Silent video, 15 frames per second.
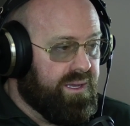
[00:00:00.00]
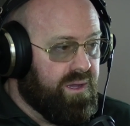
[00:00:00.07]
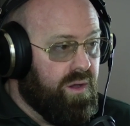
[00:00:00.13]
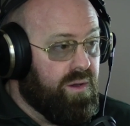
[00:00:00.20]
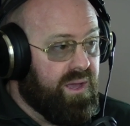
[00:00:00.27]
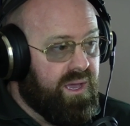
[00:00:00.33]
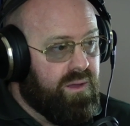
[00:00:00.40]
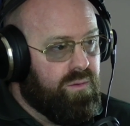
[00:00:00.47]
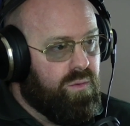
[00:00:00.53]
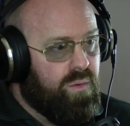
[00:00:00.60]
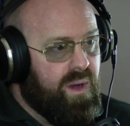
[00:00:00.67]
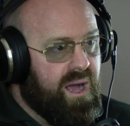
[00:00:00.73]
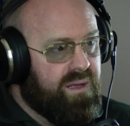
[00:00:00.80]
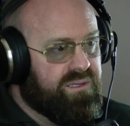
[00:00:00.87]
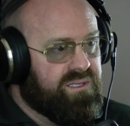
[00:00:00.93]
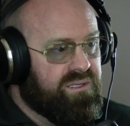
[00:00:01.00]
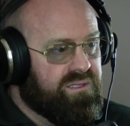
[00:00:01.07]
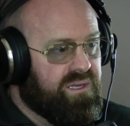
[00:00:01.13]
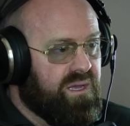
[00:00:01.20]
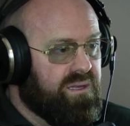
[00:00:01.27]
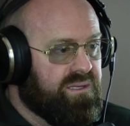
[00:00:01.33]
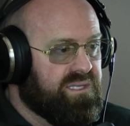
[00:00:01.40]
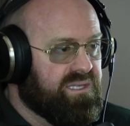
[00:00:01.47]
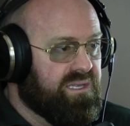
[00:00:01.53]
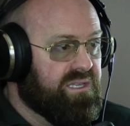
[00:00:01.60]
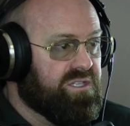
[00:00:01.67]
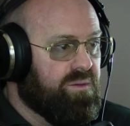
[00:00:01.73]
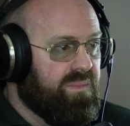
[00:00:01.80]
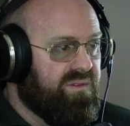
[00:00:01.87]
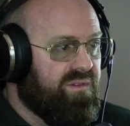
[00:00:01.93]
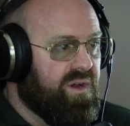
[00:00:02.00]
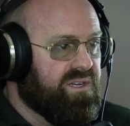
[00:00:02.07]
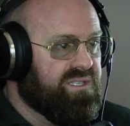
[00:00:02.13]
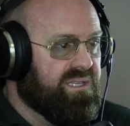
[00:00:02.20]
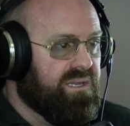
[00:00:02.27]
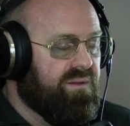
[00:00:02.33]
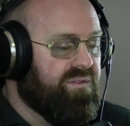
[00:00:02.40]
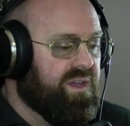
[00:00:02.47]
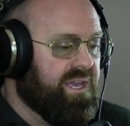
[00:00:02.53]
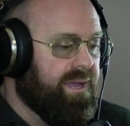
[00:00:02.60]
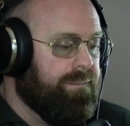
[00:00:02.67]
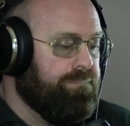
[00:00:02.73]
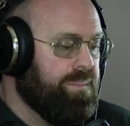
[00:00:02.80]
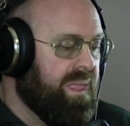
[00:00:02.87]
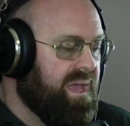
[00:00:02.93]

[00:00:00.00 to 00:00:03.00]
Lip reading: Okay, wow, this could be very significant.